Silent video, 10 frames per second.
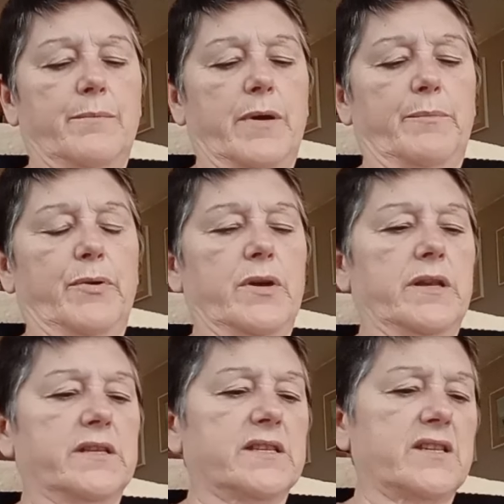but put
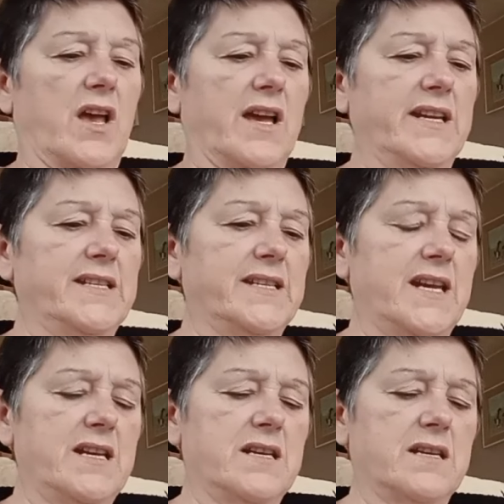the sides in.